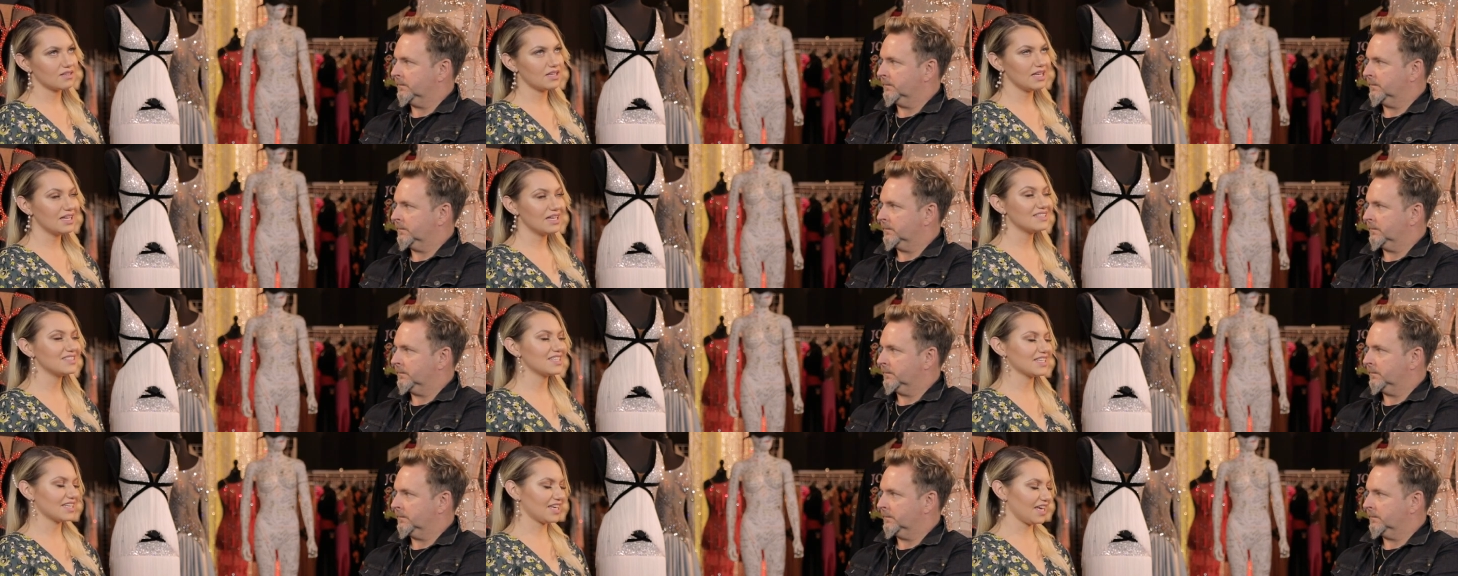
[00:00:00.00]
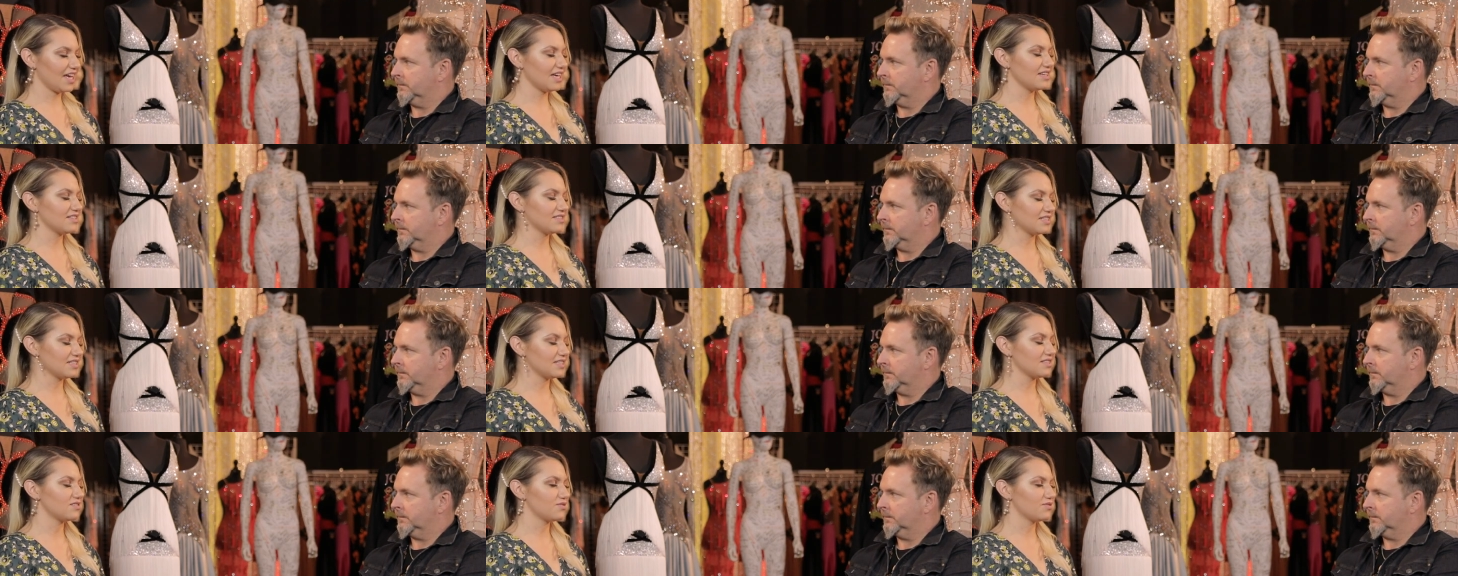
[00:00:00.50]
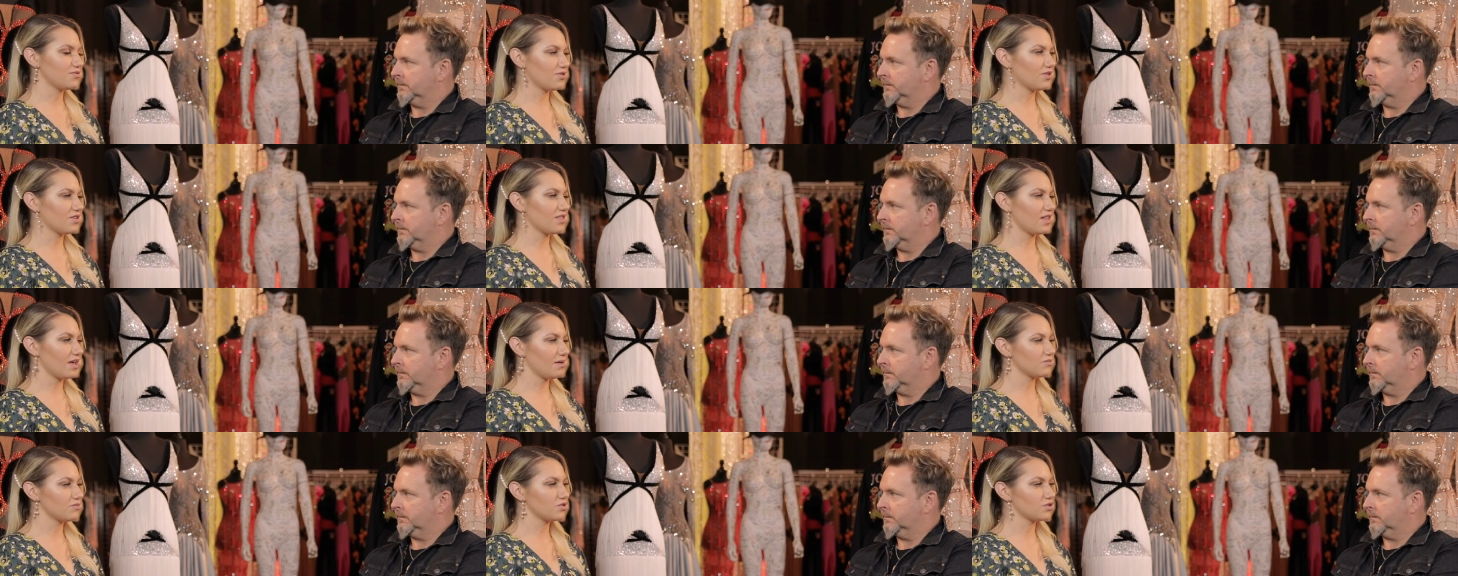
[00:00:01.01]
Speaker 1: indicated
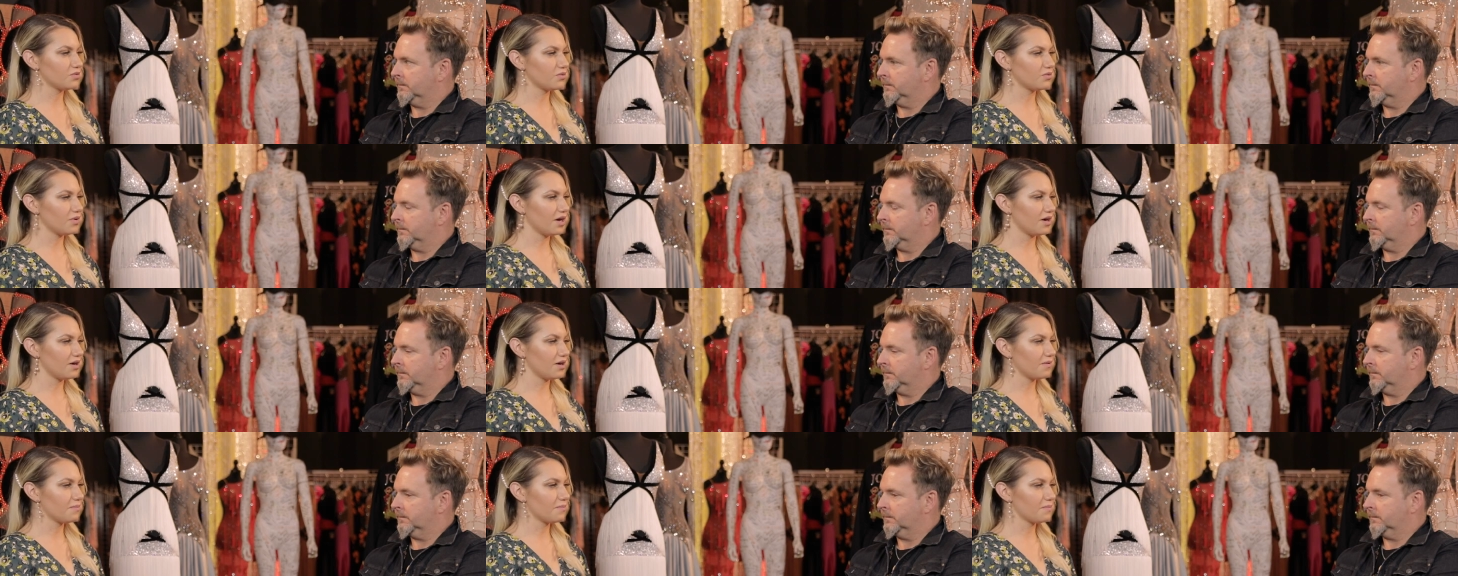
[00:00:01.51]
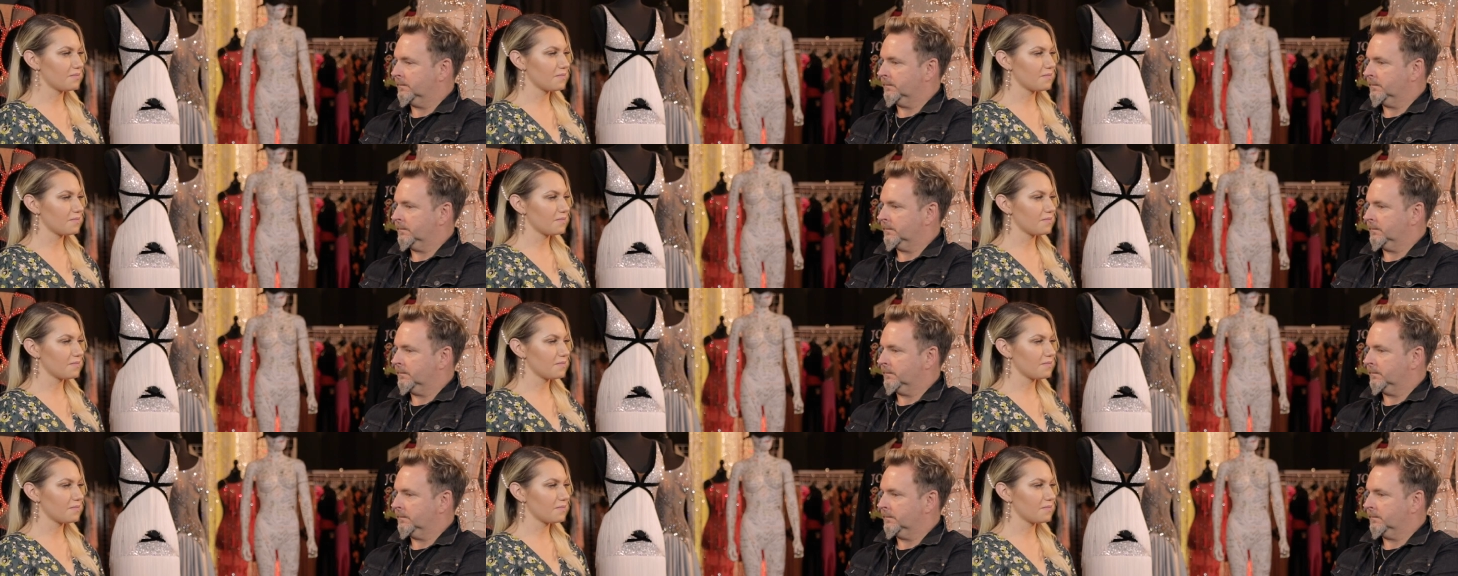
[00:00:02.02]
for them to wear?